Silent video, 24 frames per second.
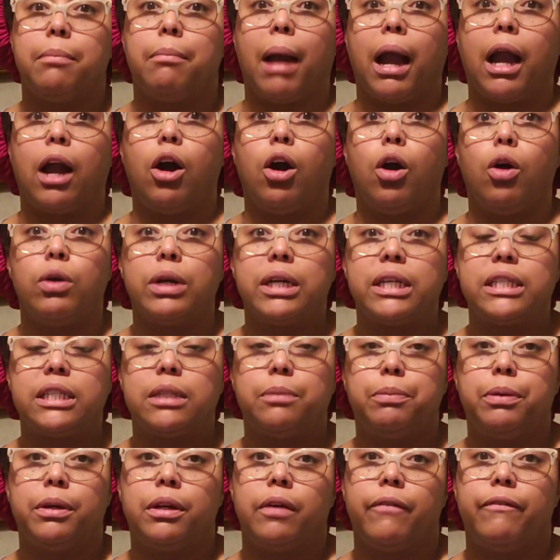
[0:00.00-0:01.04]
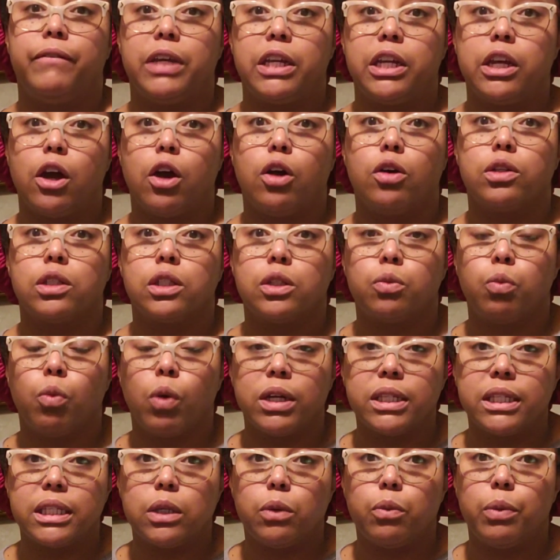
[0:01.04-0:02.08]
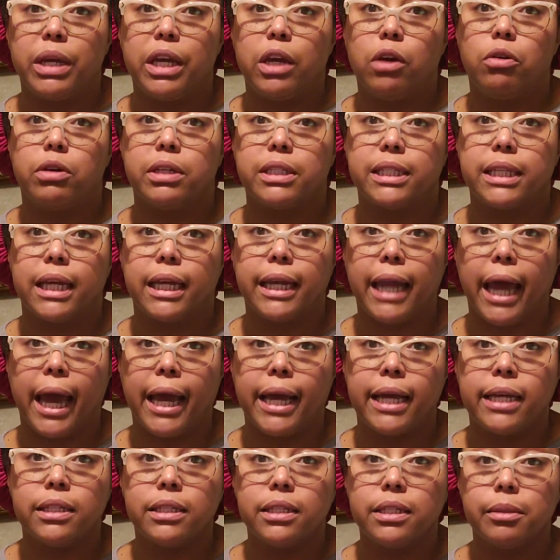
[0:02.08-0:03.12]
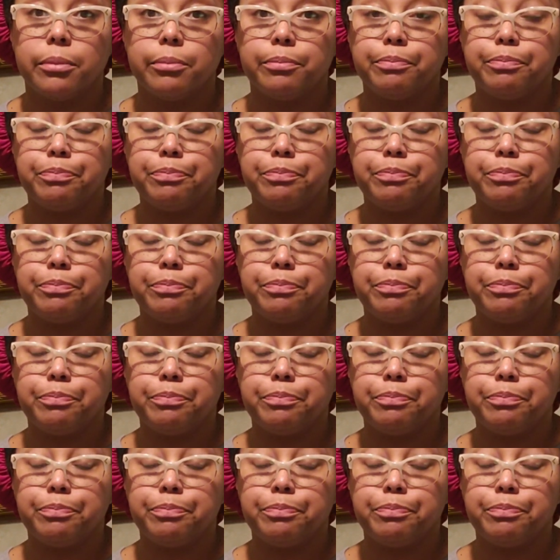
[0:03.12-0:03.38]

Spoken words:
My goal is to put up videos once a week on Sundays.